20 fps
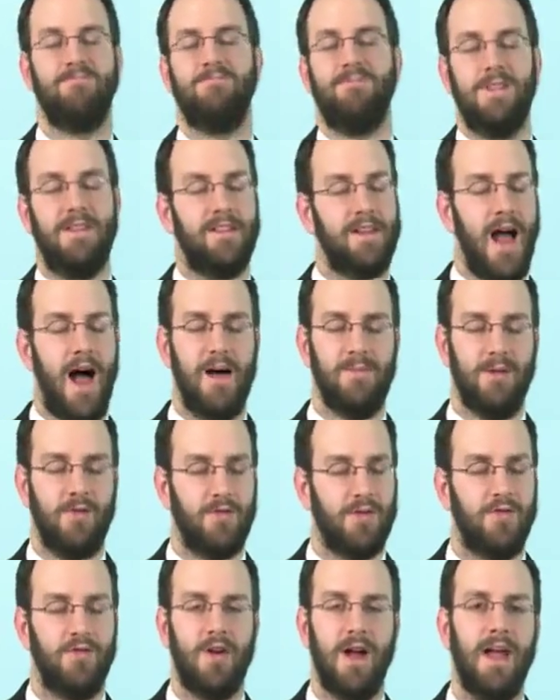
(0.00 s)
it's common
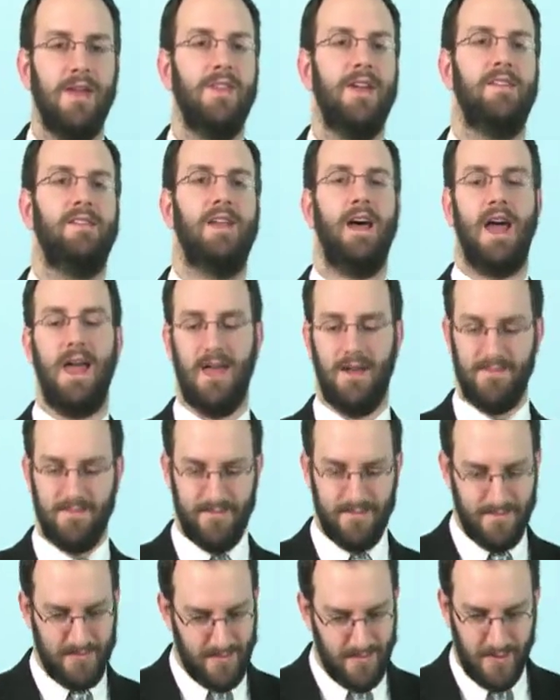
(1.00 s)
refrain, they say,
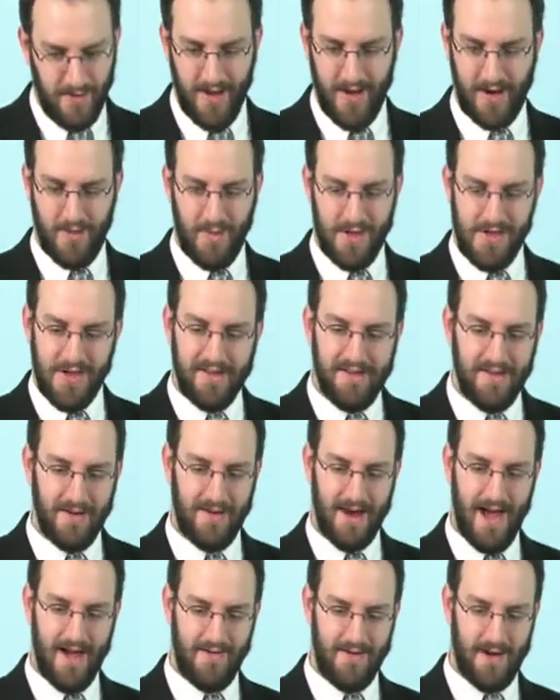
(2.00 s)
look, we just
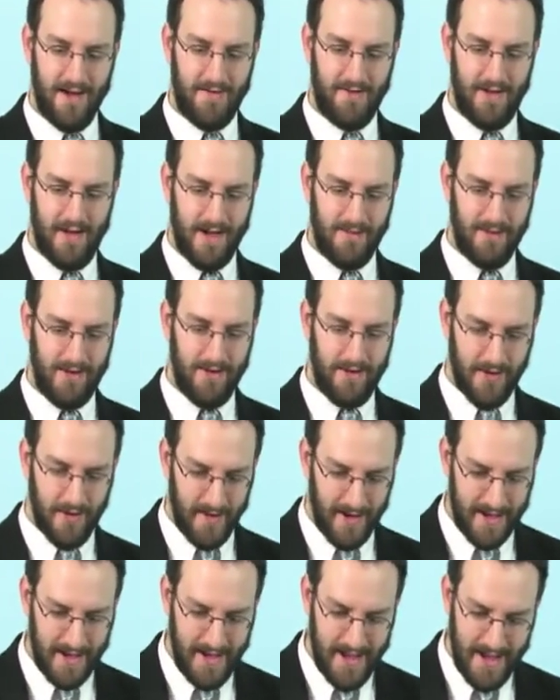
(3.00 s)
don't have enough time to do
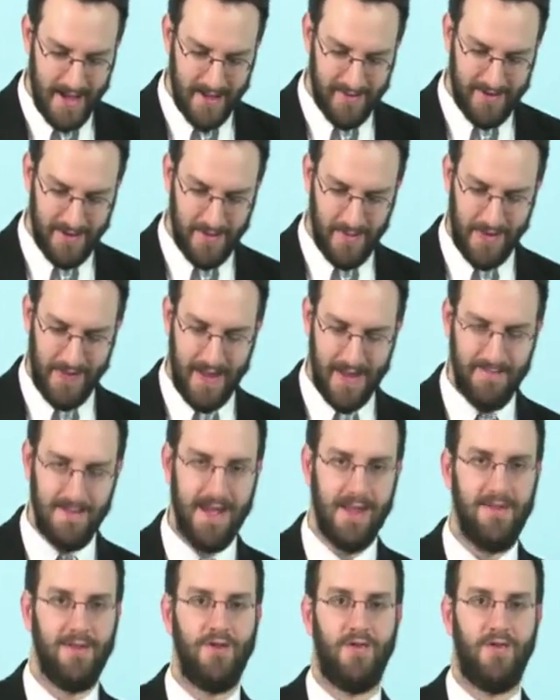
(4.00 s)
it. So what that means